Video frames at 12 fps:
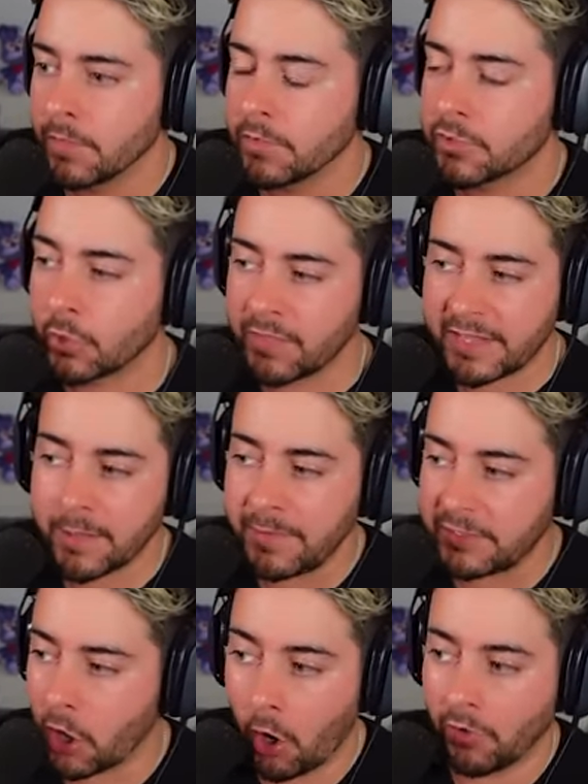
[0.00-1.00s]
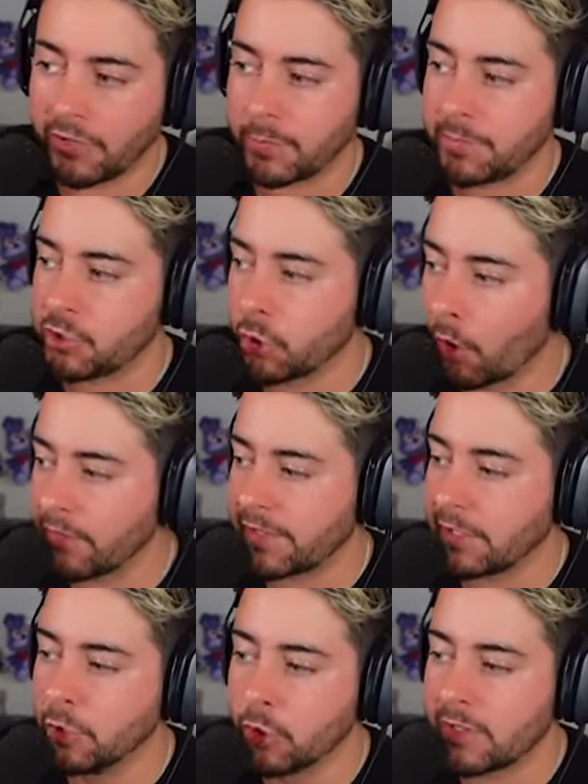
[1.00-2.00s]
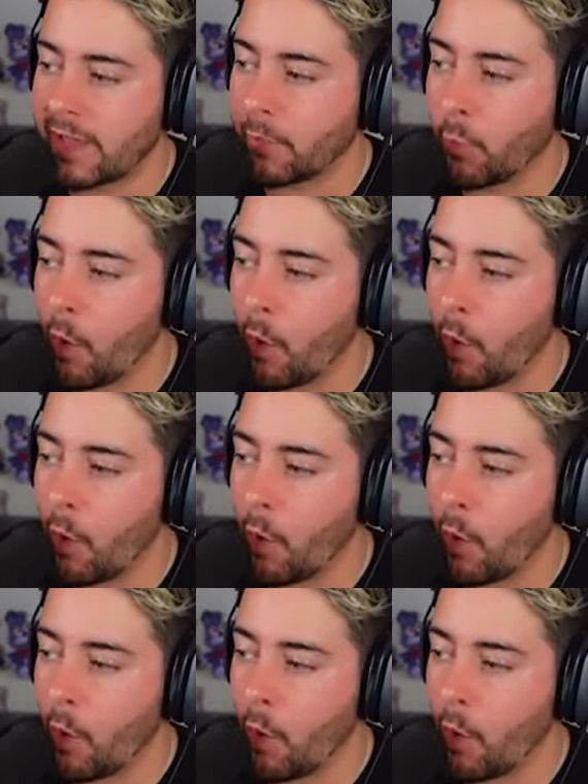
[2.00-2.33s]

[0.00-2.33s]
So they can be tall, they can be short, they can look like